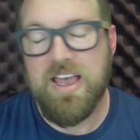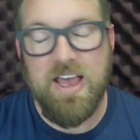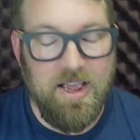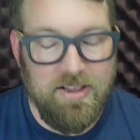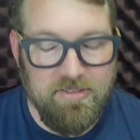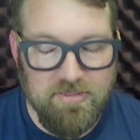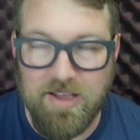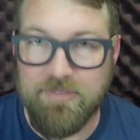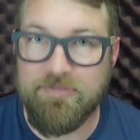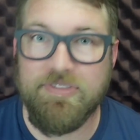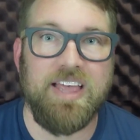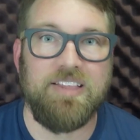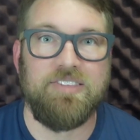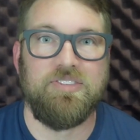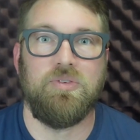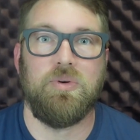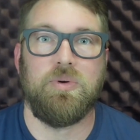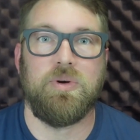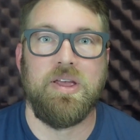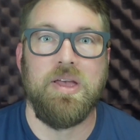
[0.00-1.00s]
I love that
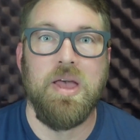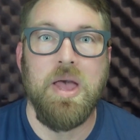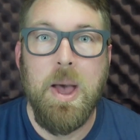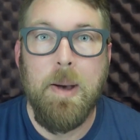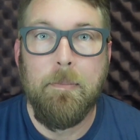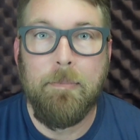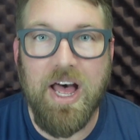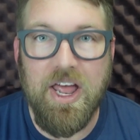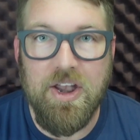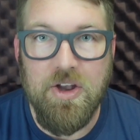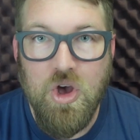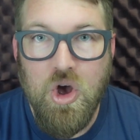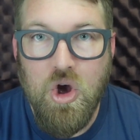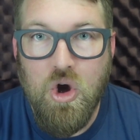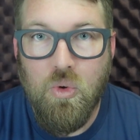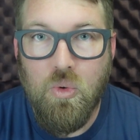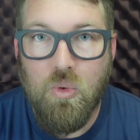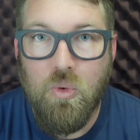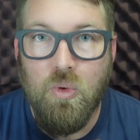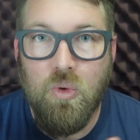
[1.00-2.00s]
story. But
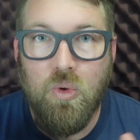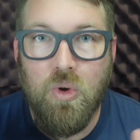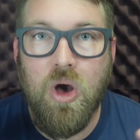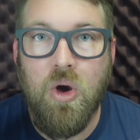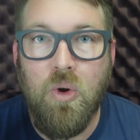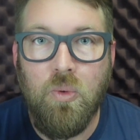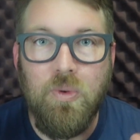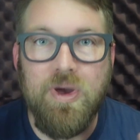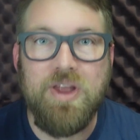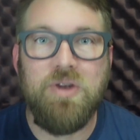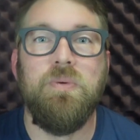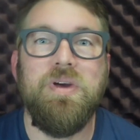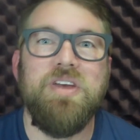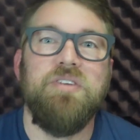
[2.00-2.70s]
when